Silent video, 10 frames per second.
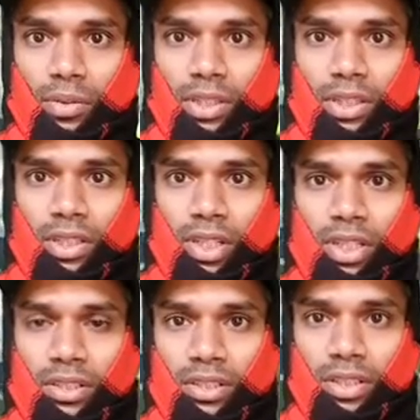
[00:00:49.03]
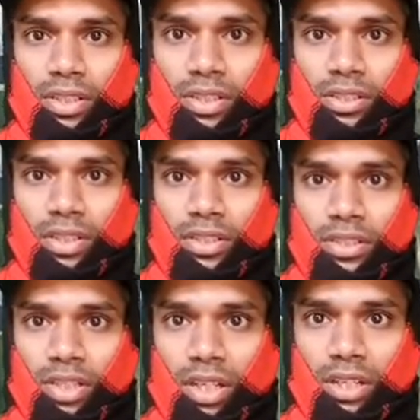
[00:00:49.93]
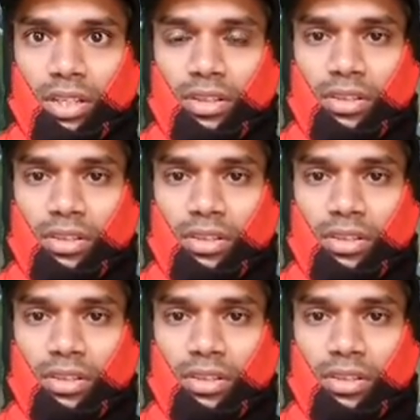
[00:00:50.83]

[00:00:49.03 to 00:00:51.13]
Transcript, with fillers: with green trees still under